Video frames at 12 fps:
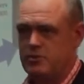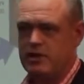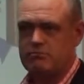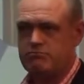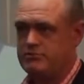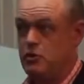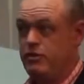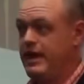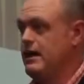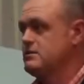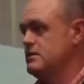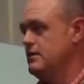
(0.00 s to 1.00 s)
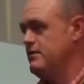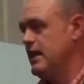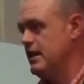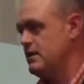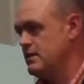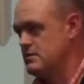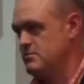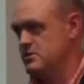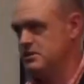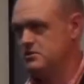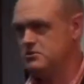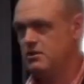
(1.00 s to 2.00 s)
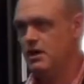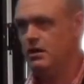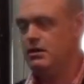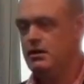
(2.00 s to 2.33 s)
we've got 2,000 EVA customers in Australia.